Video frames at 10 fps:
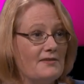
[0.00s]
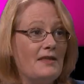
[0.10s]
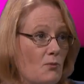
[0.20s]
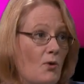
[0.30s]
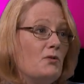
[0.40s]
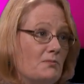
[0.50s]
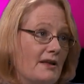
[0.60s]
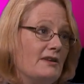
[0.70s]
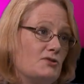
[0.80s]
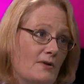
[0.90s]
they won't
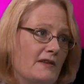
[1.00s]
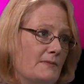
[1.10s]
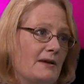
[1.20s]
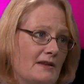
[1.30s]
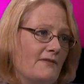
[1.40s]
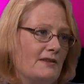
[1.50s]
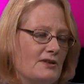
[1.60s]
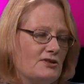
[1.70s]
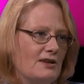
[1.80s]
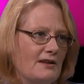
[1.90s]
plagiarize by
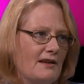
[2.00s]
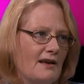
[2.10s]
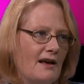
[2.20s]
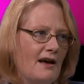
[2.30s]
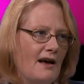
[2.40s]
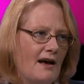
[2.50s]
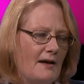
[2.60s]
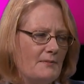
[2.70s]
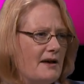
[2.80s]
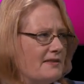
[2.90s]
definition.
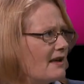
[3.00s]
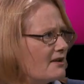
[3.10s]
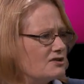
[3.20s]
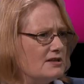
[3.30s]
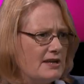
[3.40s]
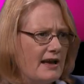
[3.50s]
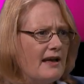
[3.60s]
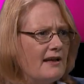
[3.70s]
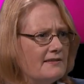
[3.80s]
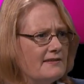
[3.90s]
I think actually
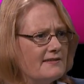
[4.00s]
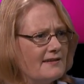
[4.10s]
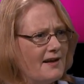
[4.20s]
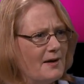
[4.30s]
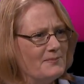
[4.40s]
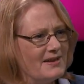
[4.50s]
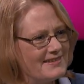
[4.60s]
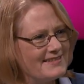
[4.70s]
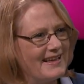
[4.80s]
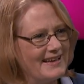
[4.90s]
Diane's
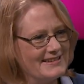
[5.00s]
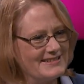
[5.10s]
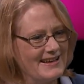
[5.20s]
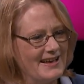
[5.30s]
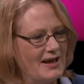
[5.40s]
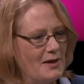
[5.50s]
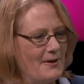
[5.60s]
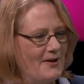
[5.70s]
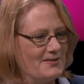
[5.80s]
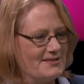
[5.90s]
insight
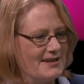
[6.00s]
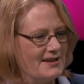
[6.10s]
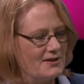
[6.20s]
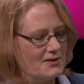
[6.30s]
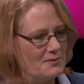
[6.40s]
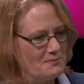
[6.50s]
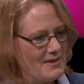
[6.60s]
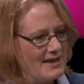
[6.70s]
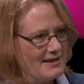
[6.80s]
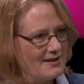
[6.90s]
about
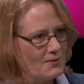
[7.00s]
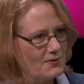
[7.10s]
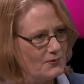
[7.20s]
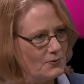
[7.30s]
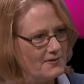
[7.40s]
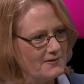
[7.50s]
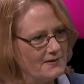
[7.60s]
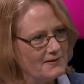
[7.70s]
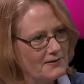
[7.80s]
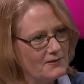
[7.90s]
making her
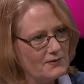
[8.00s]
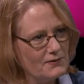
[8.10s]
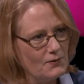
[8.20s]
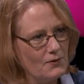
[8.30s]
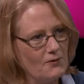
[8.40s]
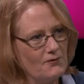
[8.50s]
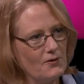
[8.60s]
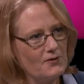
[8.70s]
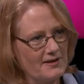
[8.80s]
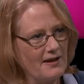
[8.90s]
sources serve
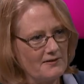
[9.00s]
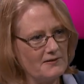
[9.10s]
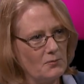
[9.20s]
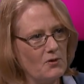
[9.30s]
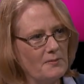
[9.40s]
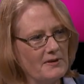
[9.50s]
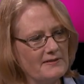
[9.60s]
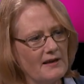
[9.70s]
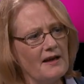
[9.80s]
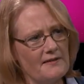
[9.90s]
her text's
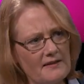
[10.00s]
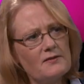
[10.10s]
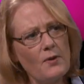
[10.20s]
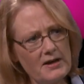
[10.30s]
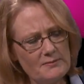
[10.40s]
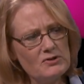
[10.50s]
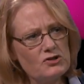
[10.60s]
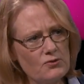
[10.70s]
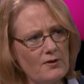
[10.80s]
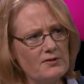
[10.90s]
purpose, that's quite a
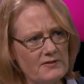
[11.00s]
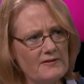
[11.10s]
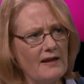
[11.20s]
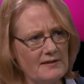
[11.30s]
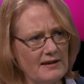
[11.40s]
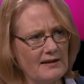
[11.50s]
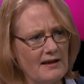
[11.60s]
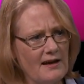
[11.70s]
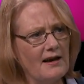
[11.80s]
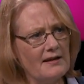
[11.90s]
mature understanding.
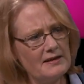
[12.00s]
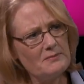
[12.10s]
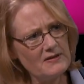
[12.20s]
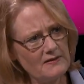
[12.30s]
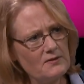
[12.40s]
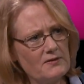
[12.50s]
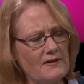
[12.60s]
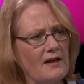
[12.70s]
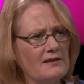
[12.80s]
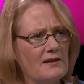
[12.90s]
I think
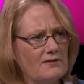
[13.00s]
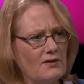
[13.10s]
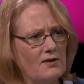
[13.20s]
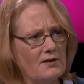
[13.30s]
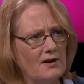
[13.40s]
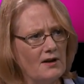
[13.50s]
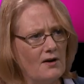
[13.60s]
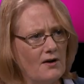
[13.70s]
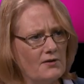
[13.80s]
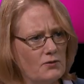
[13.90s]
misunderstandings
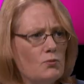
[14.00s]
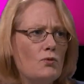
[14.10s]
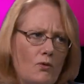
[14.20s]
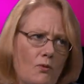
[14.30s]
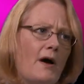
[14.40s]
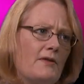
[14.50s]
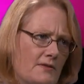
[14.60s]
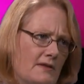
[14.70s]
are the rule rather